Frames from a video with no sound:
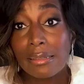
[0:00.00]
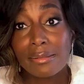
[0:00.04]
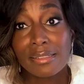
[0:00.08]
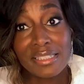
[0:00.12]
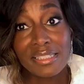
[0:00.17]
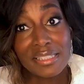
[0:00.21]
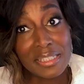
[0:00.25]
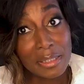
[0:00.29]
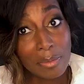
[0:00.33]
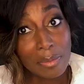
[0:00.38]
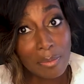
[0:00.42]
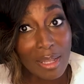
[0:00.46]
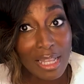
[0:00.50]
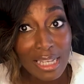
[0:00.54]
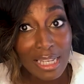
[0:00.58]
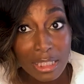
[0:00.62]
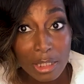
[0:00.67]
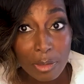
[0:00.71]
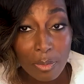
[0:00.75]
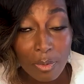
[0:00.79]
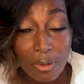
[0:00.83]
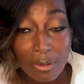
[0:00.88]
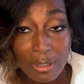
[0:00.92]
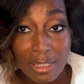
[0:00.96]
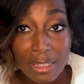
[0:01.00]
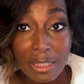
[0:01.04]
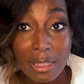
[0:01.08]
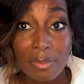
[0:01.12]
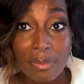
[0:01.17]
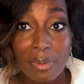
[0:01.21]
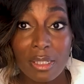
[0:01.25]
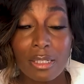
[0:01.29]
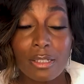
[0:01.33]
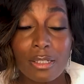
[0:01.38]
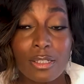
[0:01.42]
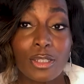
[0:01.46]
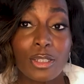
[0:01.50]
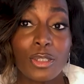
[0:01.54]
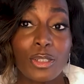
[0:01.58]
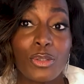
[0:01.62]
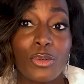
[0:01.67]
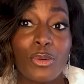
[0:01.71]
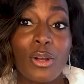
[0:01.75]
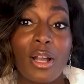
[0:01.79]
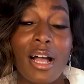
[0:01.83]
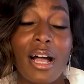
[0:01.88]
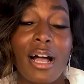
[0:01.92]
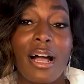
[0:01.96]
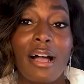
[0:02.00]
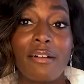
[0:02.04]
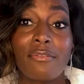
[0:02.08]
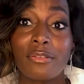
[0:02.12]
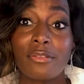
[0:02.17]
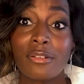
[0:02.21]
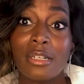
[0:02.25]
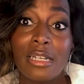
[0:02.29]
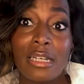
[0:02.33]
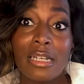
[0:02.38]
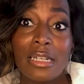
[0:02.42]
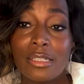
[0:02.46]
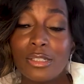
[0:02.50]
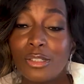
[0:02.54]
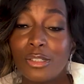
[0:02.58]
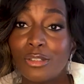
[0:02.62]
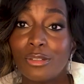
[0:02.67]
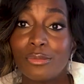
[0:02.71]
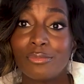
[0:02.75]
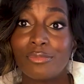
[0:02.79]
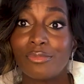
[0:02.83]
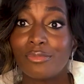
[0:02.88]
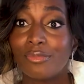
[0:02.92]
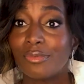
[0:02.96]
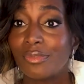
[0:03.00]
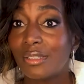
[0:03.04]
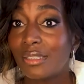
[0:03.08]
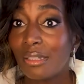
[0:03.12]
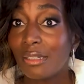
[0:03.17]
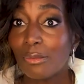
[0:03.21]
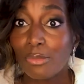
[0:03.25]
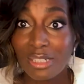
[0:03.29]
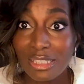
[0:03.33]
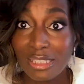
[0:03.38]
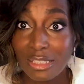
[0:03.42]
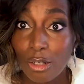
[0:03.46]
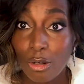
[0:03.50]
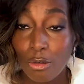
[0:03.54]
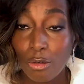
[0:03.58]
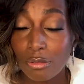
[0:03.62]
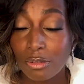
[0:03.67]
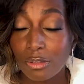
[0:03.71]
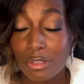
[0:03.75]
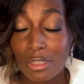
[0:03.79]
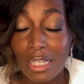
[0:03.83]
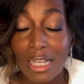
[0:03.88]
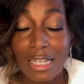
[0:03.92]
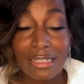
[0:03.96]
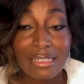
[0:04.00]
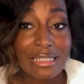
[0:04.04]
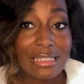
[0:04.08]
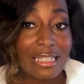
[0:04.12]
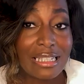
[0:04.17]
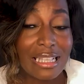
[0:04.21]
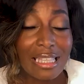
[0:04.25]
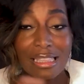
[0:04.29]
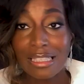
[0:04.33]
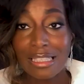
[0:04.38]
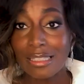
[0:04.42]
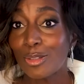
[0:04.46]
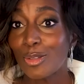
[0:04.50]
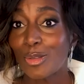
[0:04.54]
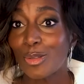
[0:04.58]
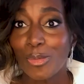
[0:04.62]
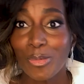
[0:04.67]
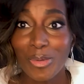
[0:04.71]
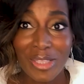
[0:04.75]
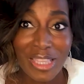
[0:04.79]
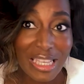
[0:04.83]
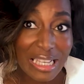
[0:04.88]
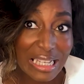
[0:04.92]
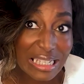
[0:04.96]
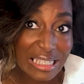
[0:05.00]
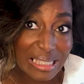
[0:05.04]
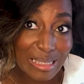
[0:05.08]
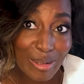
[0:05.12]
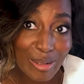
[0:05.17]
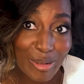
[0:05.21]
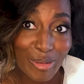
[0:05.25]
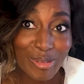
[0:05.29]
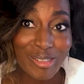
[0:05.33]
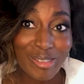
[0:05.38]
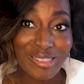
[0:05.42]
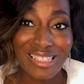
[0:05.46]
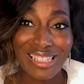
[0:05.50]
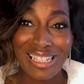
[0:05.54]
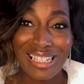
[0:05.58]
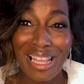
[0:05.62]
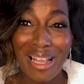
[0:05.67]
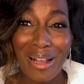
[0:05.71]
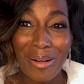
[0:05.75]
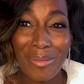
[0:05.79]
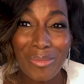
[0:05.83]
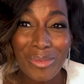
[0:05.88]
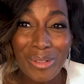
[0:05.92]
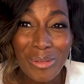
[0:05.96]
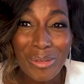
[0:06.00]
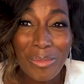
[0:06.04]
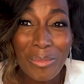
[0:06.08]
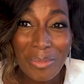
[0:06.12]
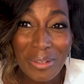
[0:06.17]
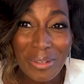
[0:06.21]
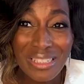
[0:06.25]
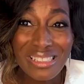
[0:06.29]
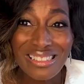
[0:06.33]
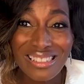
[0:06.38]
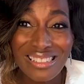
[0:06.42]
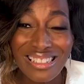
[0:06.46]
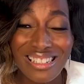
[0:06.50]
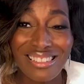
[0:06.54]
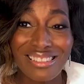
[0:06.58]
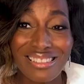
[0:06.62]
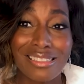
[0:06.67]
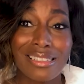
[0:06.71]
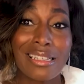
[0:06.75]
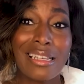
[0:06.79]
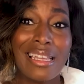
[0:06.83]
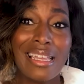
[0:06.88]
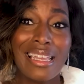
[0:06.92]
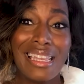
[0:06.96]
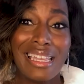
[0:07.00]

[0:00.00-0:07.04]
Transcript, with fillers: This is my experience because you have the West Coast has nothing to do with the East Coast and how we do business.